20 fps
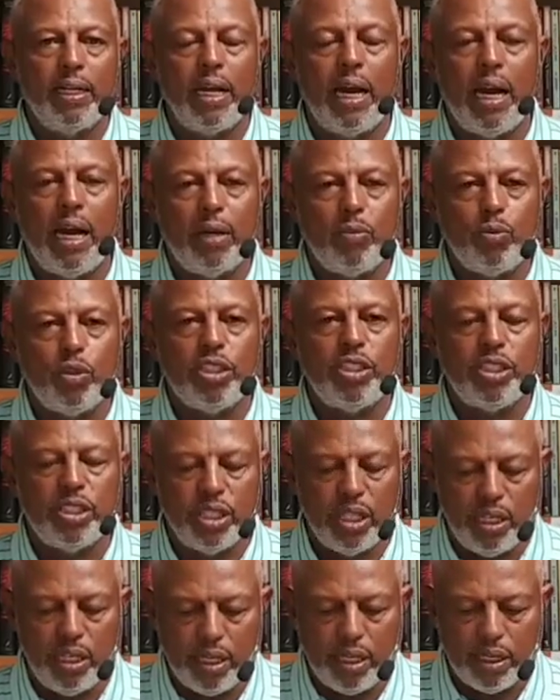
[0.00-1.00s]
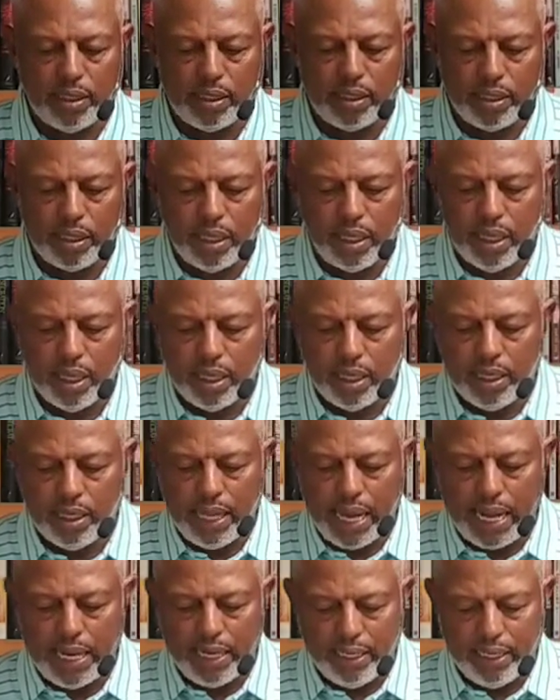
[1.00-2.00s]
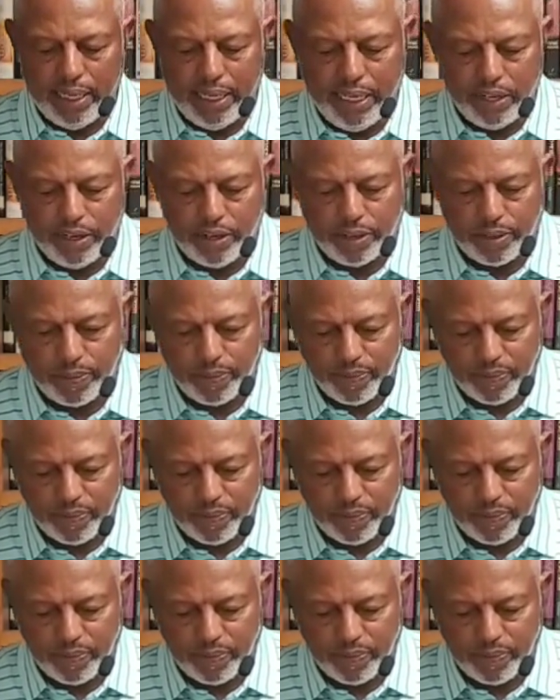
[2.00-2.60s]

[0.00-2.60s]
God would send us that leader.